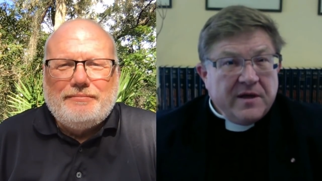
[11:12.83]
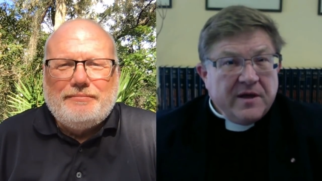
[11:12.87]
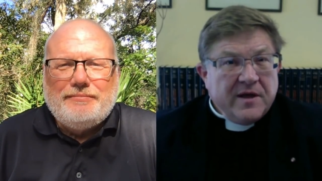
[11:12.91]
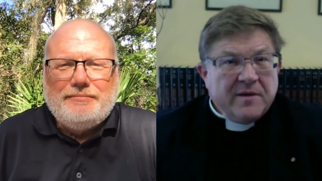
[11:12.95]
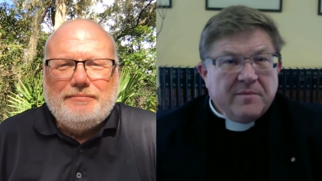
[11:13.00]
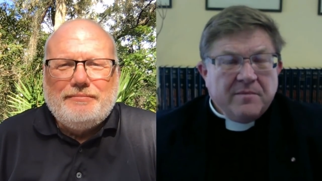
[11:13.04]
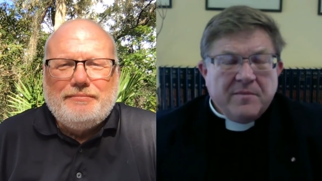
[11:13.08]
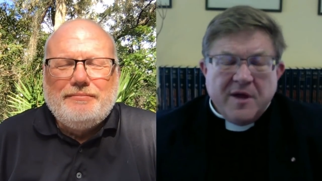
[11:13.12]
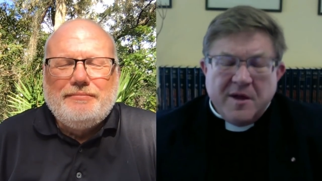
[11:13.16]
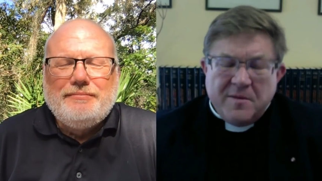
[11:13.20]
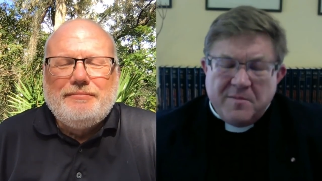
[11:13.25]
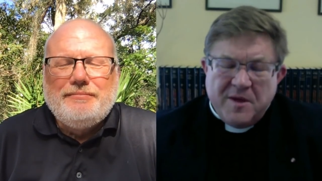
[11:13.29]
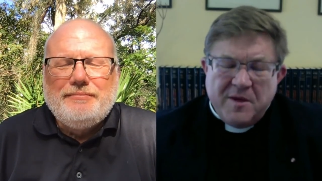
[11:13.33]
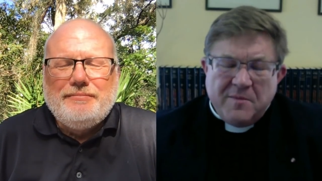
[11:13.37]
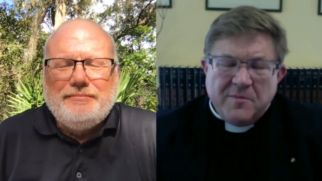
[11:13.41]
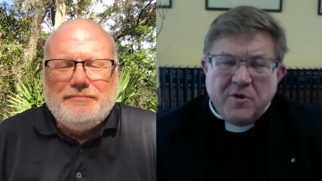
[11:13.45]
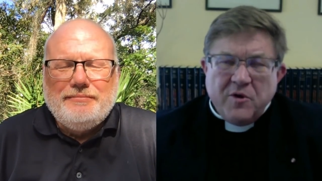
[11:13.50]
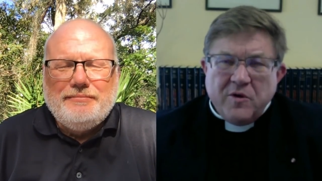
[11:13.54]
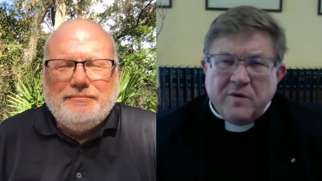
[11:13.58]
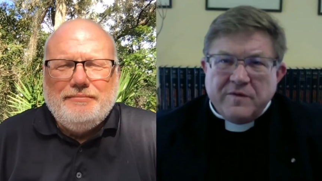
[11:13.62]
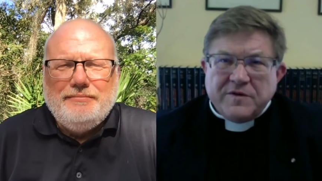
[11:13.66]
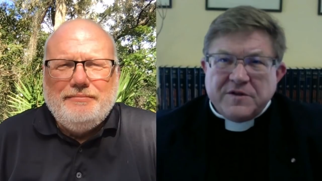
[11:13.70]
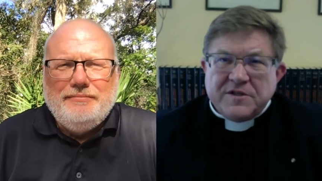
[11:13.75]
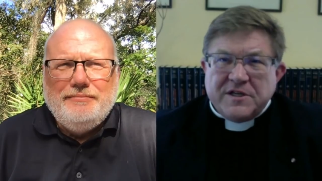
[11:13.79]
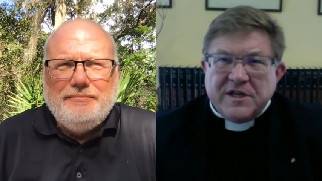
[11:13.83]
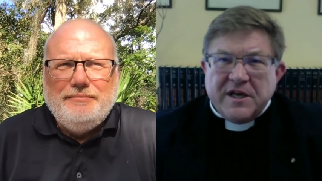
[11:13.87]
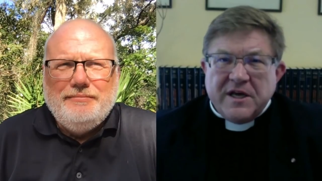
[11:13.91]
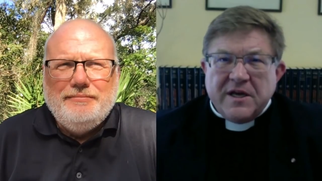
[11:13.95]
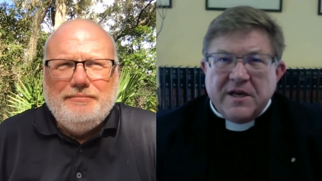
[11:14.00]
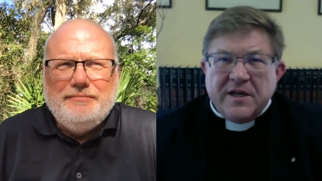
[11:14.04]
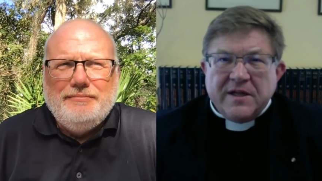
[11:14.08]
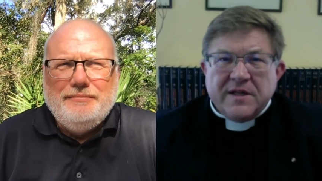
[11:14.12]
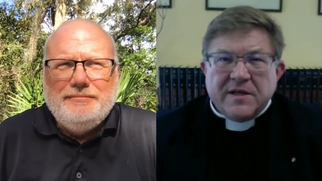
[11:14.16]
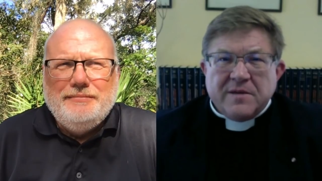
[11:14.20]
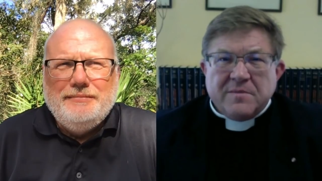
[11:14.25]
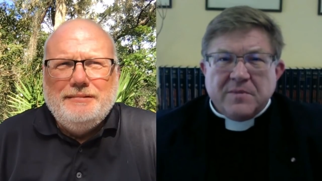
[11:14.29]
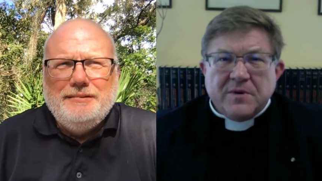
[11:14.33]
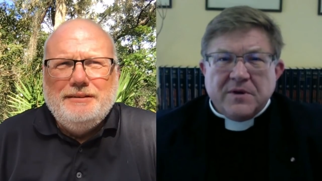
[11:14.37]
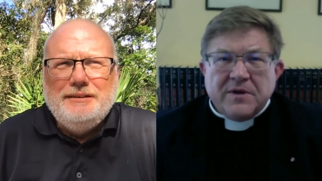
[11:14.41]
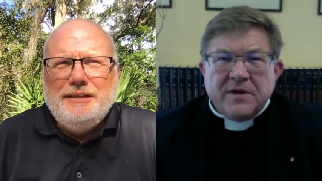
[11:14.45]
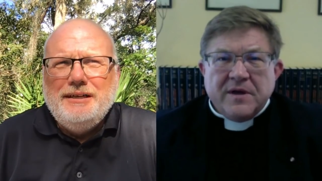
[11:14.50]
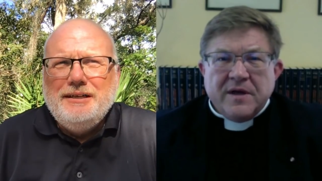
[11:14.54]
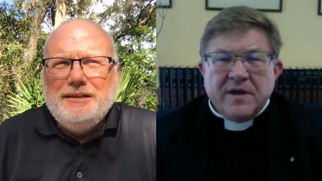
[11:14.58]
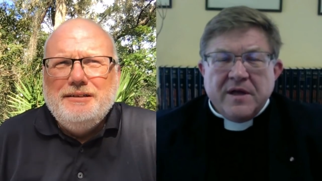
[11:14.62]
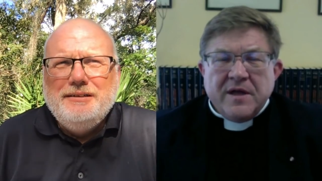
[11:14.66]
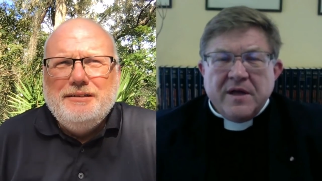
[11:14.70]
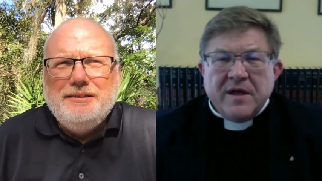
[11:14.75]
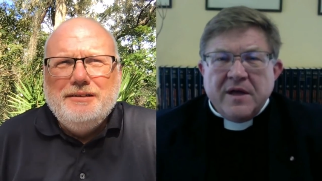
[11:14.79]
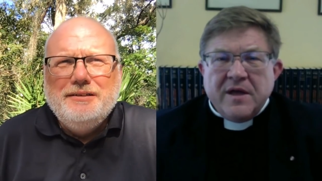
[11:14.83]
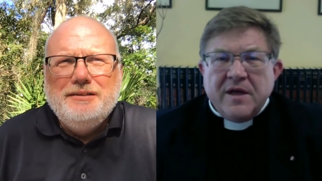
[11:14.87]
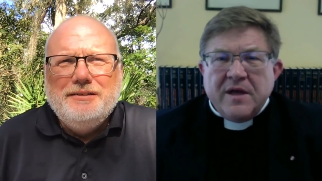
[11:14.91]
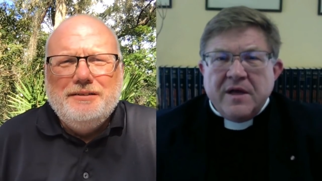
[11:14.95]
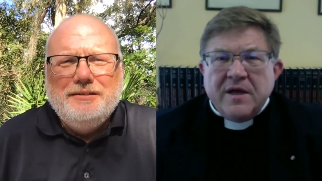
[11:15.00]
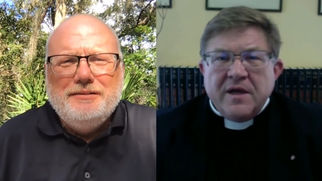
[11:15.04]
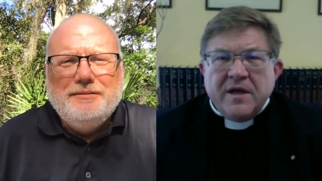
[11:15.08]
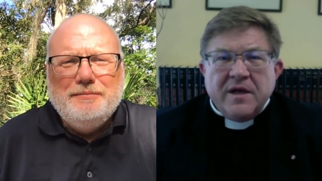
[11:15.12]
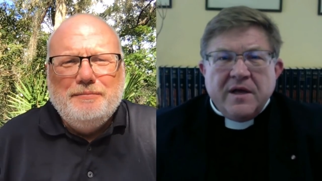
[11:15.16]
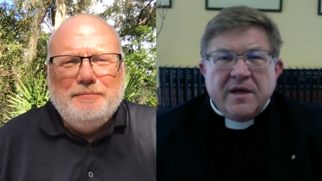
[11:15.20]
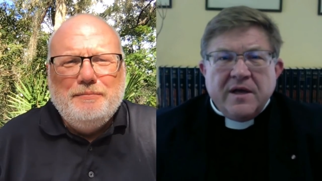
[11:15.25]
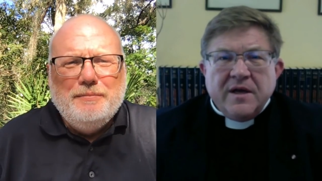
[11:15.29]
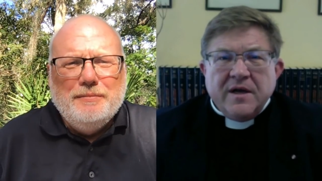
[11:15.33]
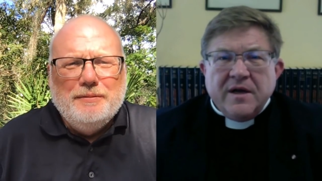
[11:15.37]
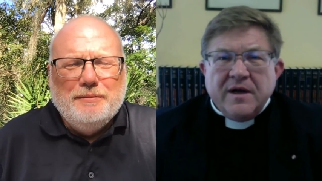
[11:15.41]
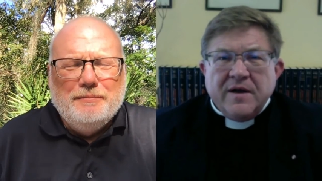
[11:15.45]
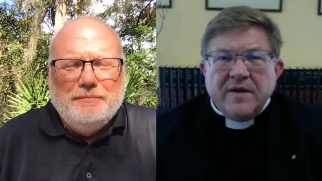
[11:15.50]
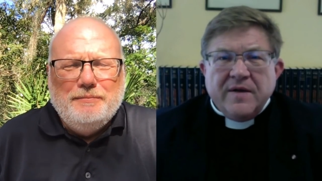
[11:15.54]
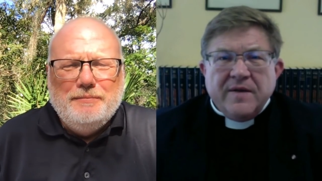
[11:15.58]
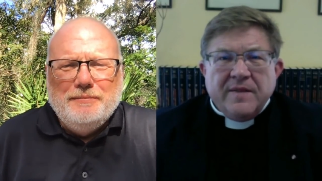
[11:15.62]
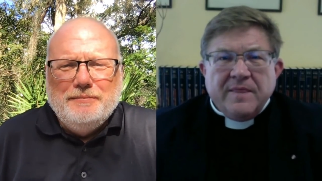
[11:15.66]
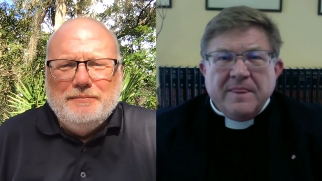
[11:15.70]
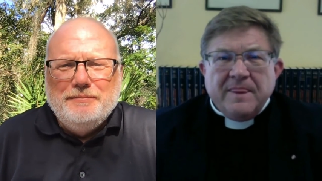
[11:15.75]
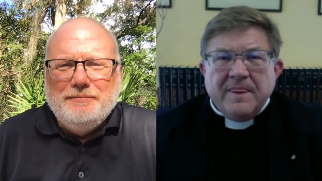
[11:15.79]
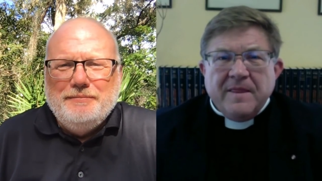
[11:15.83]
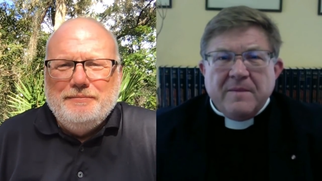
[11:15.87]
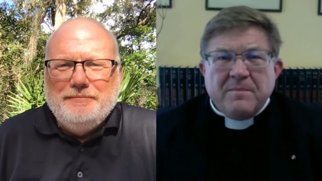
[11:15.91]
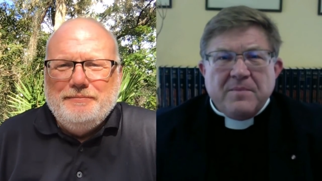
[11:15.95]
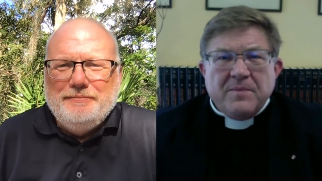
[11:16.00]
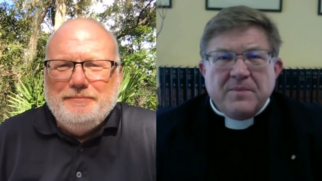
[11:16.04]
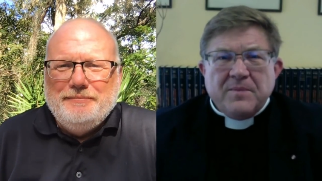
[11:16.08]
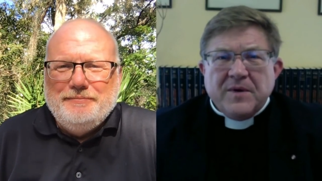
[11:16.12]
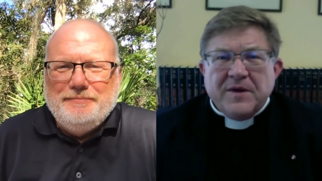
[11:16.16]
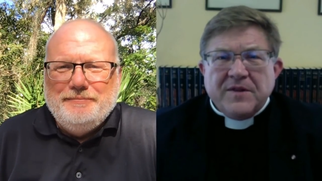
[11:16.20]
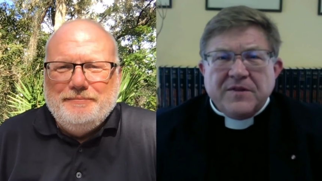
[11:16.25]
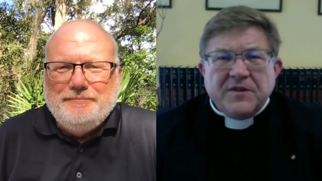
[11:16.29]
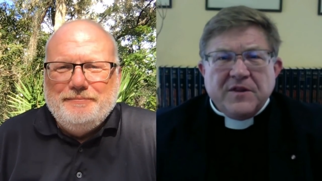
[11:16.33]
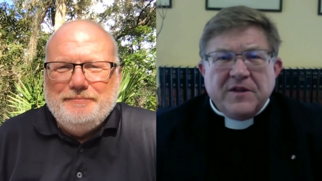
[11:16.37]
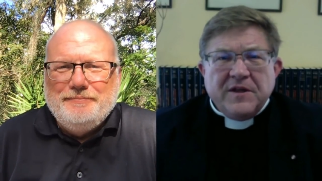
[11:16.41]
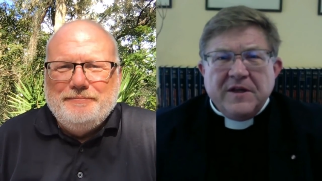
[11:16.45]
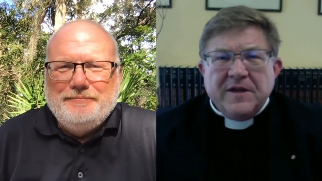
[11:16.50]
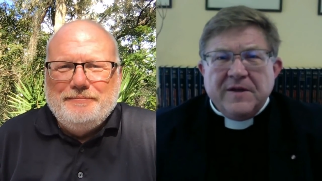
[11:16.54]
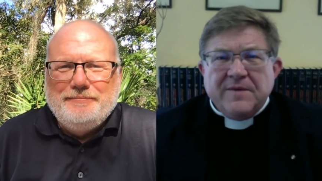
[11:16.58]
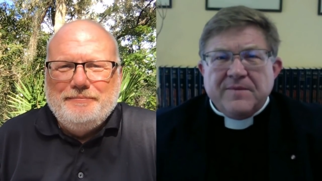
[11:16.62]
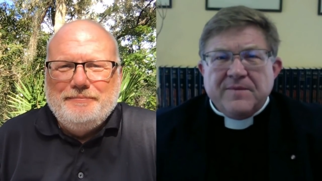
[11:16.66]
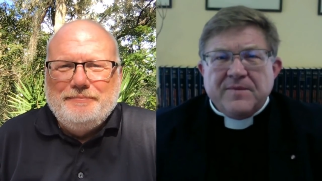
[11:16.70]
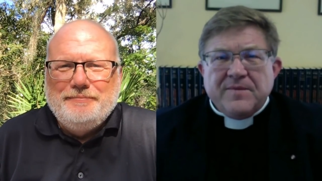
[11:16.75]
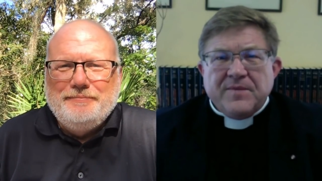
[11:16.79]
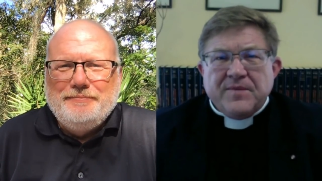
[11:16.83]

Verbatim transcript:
Speaker 1: I, I may be overstating it, but yeah, a... but the